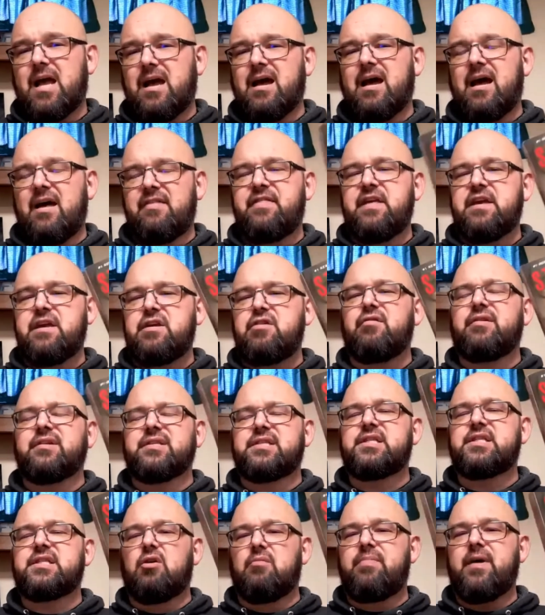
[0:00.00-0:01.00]
I think you
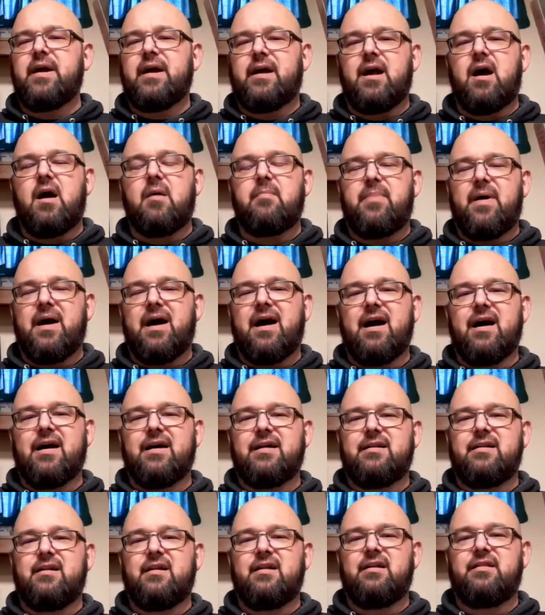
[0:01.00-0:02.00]
could still pick up
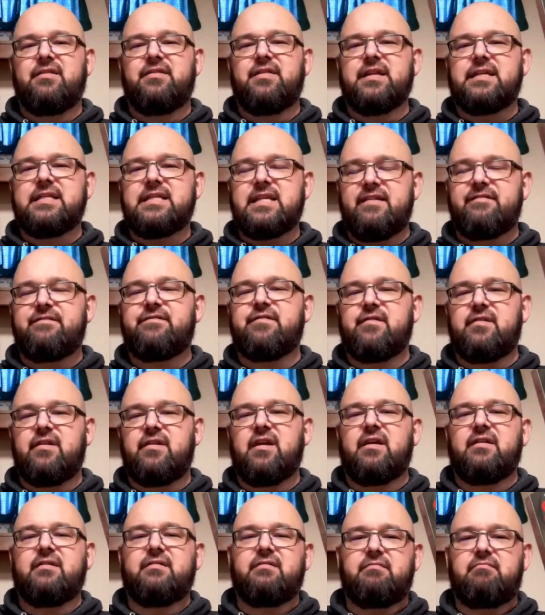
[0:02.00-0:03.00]
on the
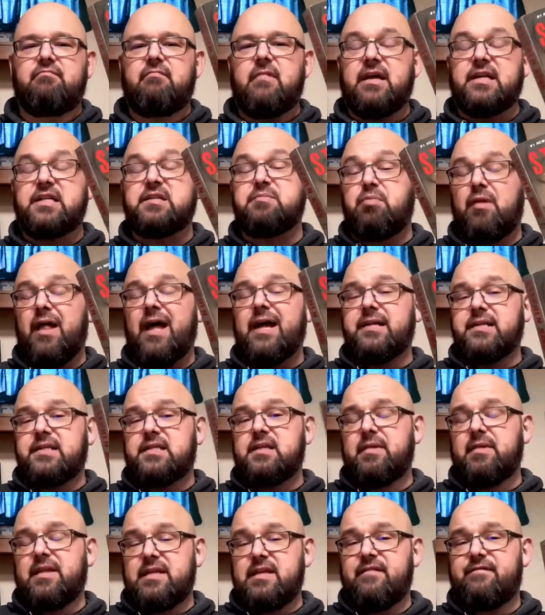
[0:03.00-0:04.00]
different, explain
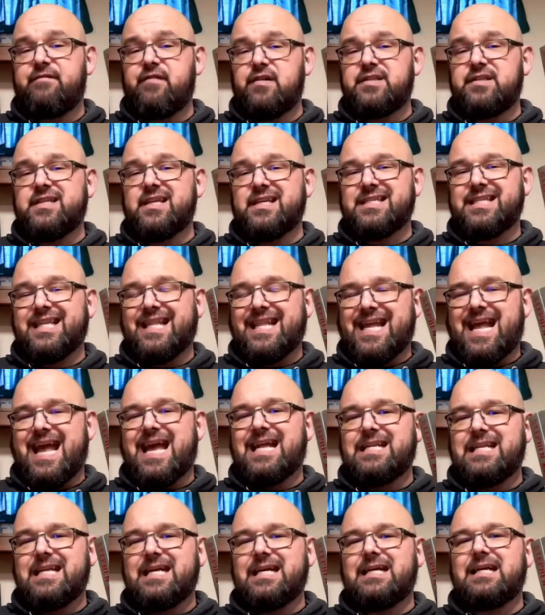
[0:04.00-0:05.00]
some of the differences in the
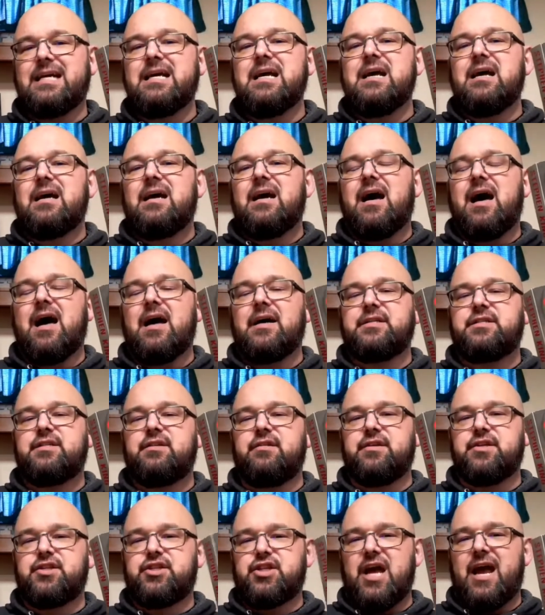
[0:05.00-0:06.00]
ending
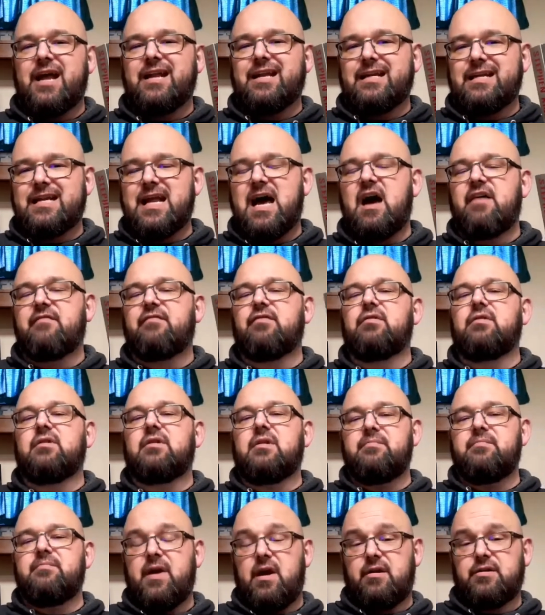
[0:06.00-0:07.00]
to the Shining
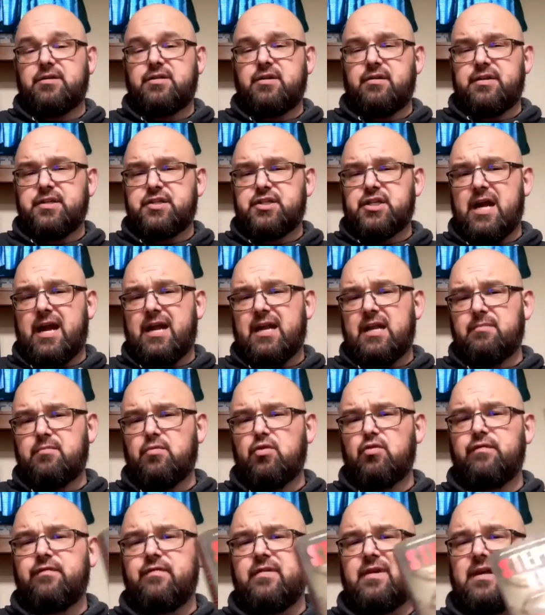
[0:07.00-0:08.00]
novel compared to the Shining
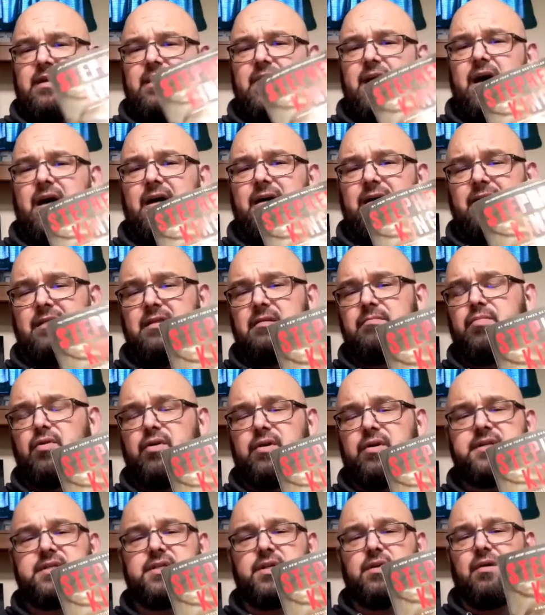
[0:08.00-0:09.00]
movie in the
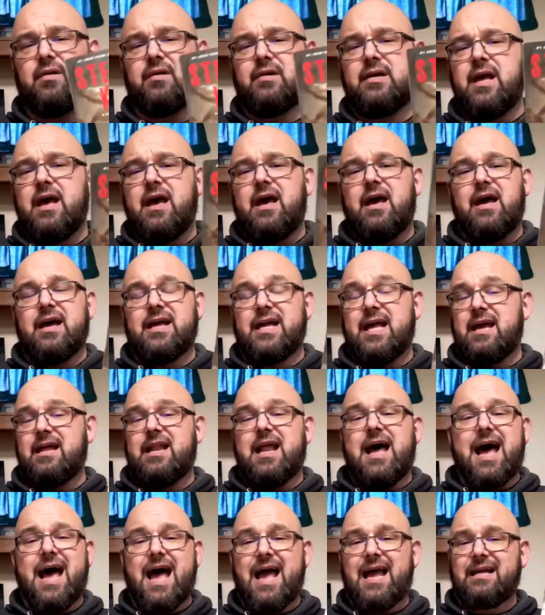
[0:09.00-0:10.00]
book. So
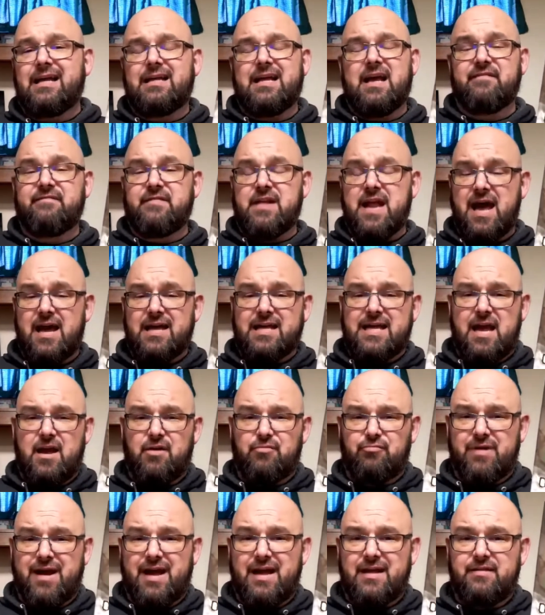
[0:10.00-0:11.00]
again, I have not
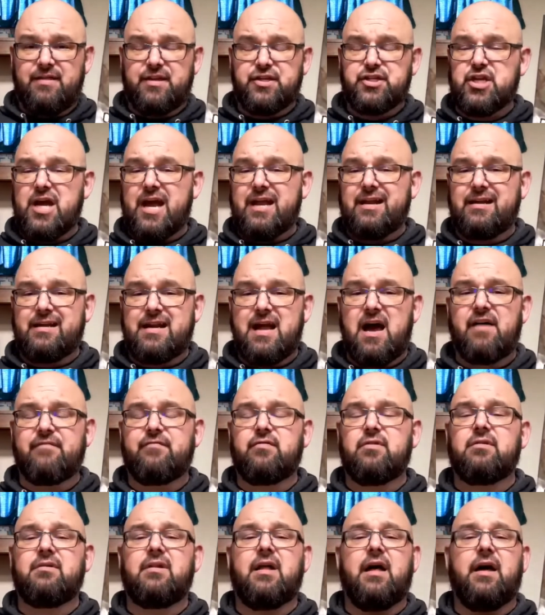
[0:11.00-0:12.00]
yet read the Shining
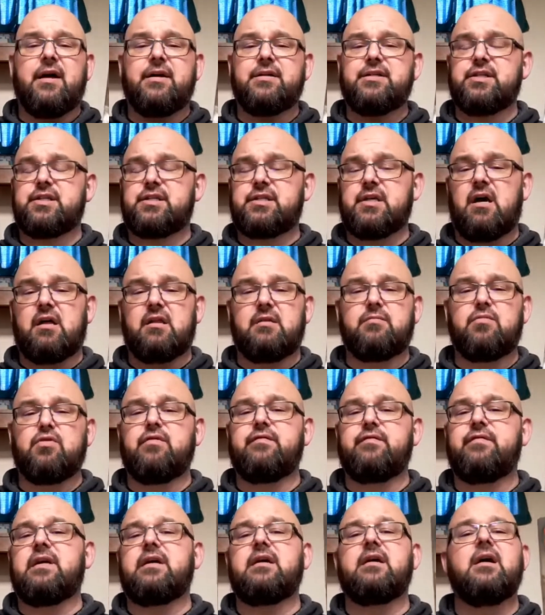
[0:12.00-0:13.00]
novel, just saw the
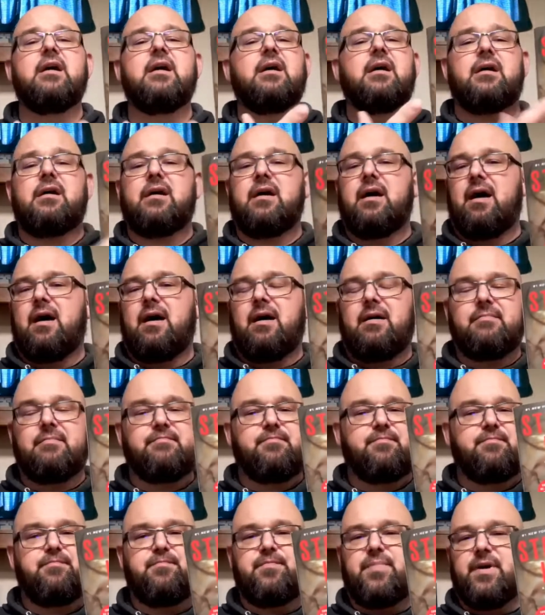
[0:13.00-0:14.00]
movie, uh,
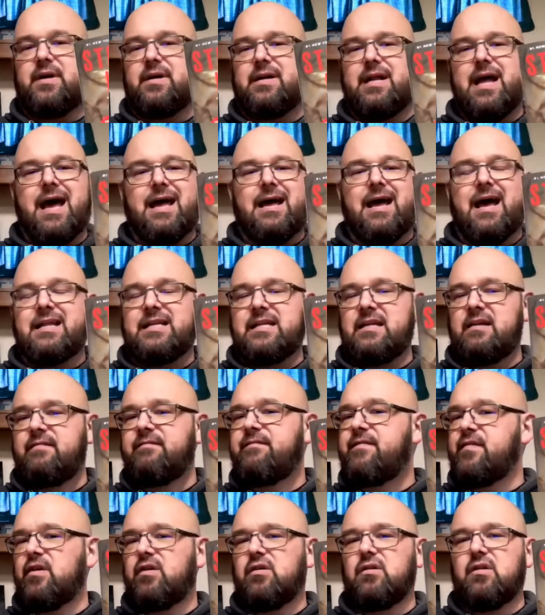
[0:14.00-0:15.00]
but I
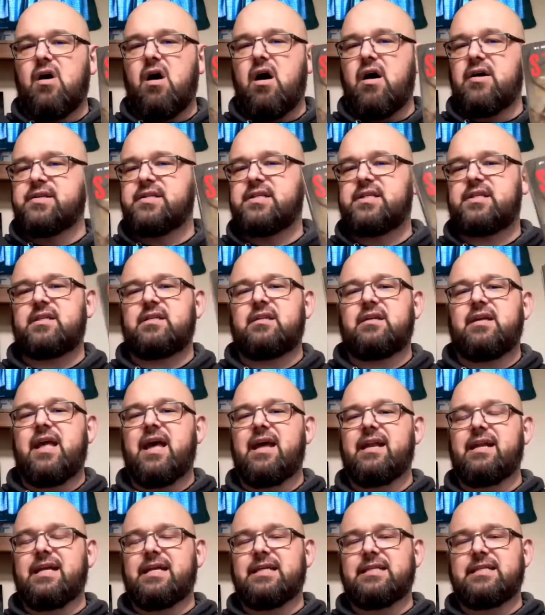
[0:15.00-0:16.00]
didn't feel lost
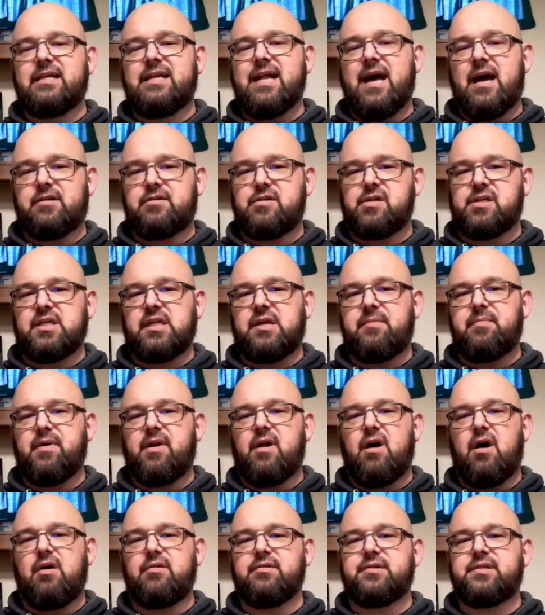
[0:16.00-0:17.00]
heading into Doctor Sleep
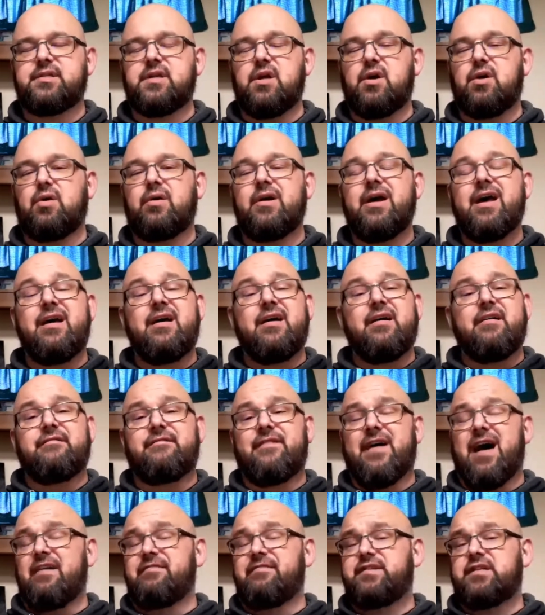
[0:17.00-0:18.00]
at all. So
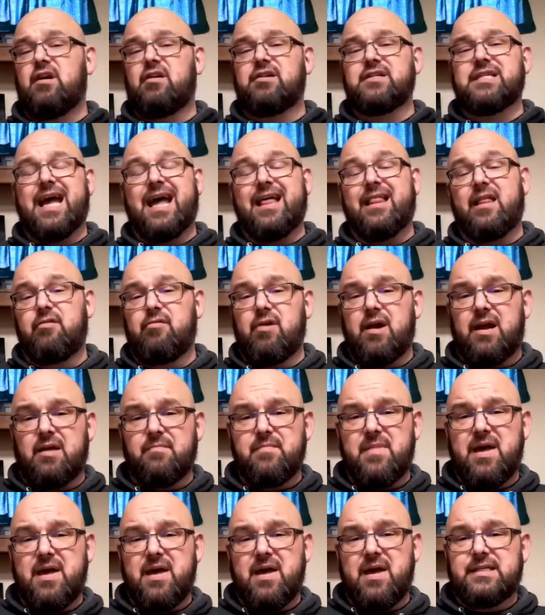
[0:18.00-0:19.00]
5 stars, highly
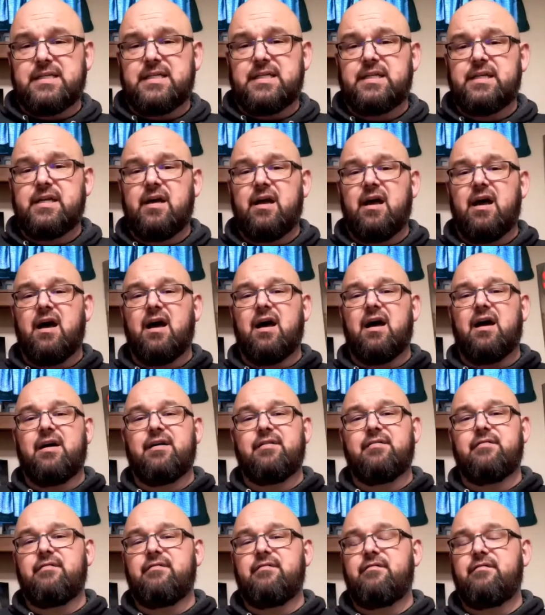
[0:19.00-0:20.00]
recommend.
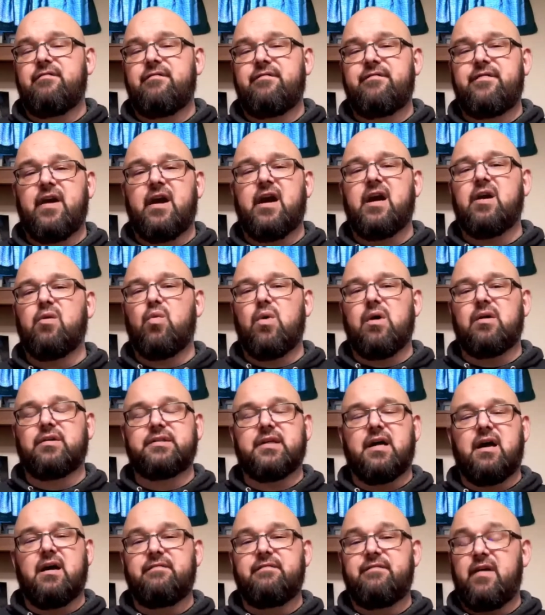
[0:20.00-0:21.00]
Very well
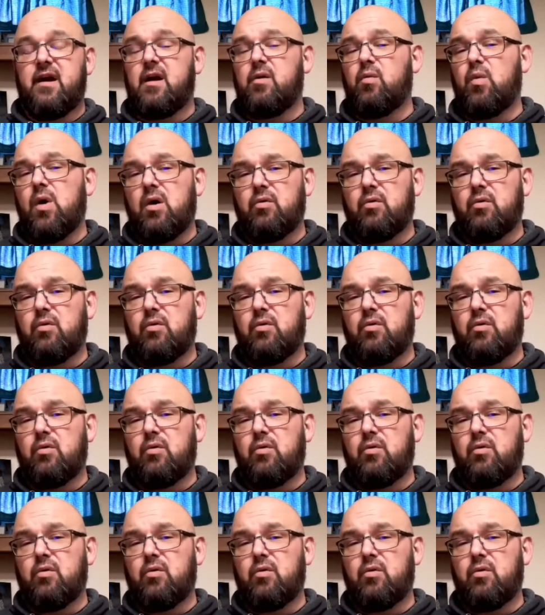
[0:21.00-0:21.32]
done, very